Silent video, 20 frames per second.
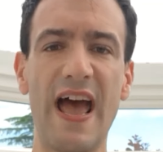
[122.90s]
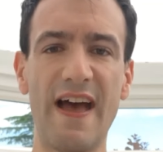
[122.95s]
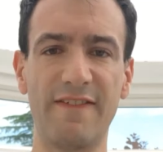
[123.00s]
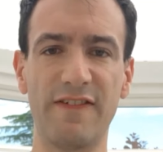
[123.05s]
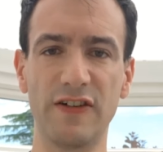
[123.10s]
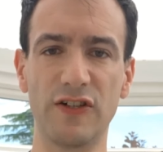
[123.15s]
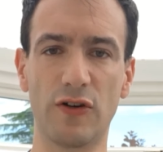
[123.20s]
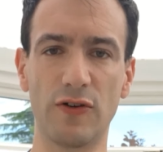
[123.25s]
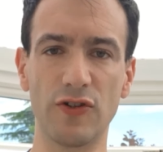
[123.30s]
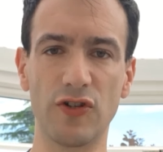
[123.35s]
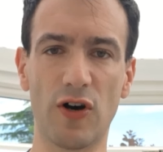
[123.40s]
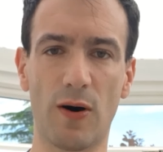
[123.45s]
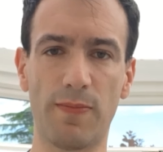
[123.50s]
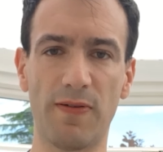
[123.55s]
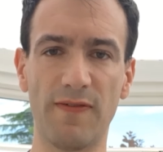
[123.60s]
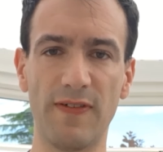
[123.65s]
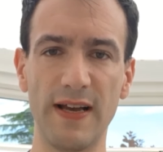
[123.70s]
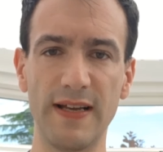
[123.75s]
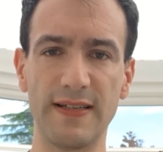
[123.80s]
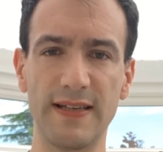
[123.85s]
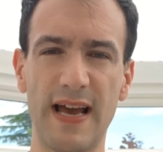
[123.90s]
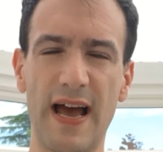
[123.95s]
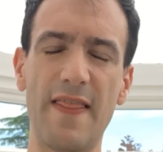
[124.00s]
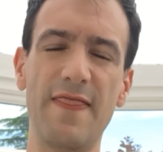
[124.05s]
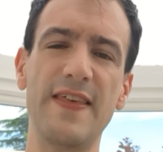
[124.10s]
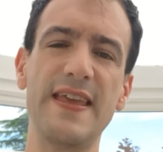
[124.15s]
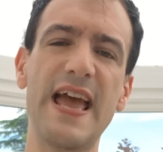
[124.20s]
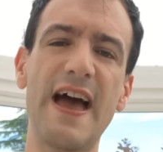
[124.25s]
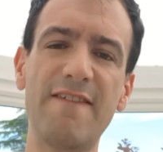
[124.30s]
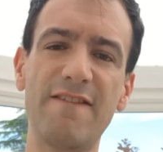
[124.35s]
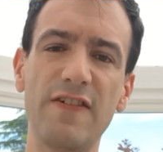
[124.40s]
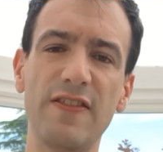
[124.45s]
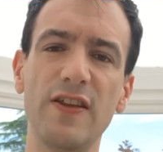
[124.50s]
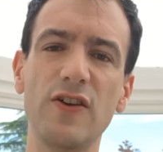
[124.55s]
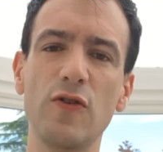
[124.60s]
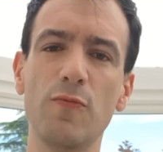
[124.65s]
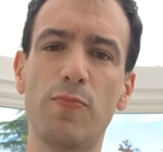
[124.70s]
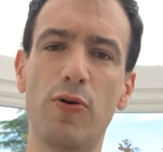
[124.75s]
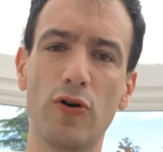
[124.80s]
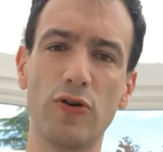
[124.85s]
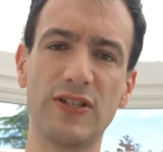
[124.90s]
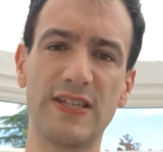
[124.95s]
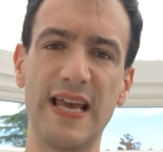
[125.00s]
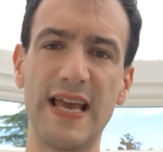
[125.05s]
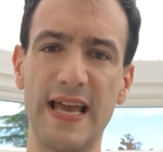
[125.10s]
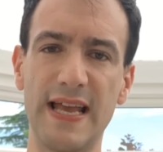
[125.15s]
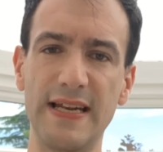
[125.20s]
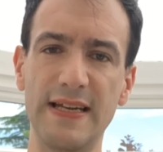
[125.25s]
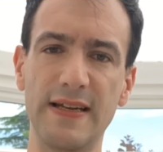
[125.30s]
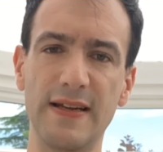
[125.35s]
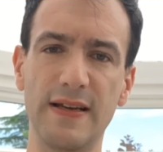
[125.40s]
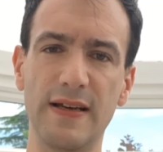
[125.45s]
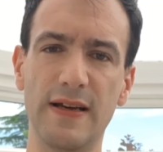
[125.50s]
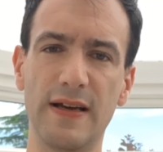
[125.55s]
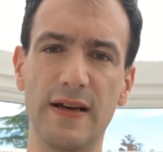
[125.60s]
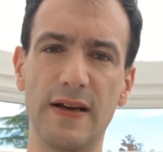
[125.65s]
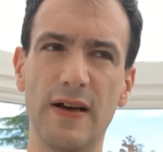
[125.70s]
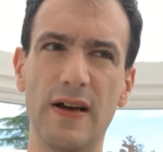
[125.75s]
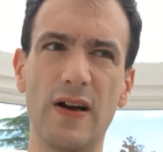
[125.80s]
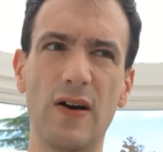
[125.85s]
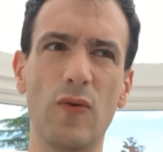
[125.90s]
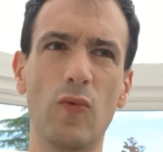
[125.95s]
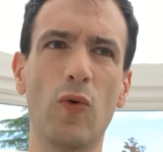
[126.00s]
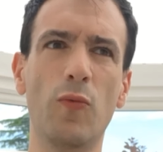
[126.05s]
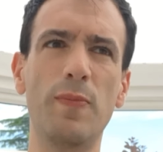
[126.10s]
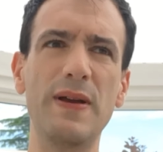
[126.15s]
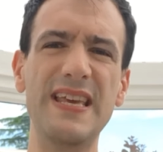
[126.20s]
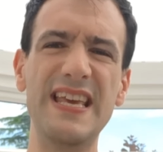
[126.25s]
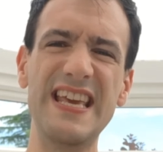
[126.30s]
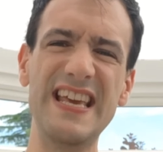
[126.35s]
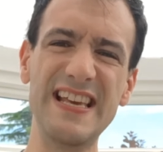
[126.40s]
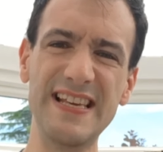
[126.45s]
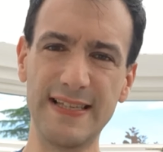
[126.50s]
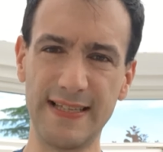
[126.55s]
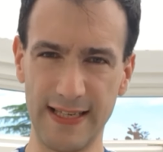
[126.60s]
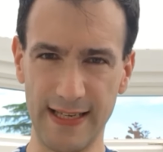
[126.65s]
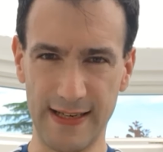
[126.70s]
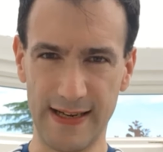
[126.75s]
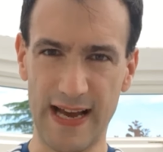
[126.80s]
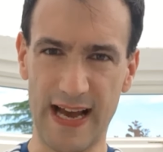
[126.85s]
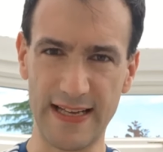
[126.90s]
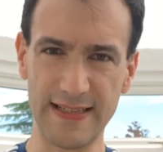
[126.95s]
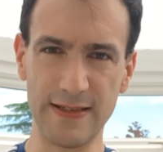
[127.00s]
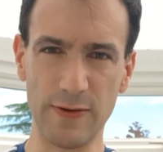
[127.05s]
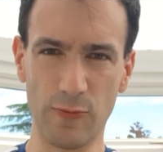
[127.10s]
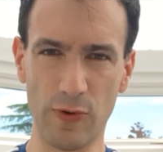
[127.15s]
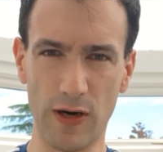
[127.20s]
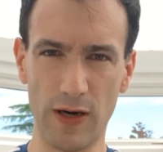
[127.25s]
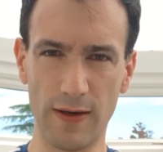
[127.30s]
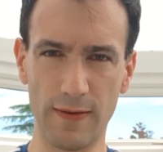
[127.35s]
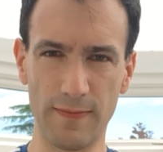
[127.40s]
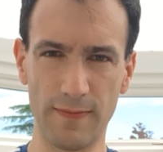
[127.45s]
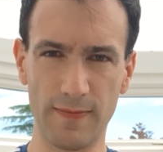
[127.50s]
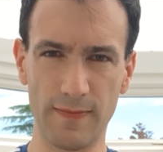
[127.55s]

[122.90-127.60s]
effort on top of it. And the effort that you put in will be easier, as it were.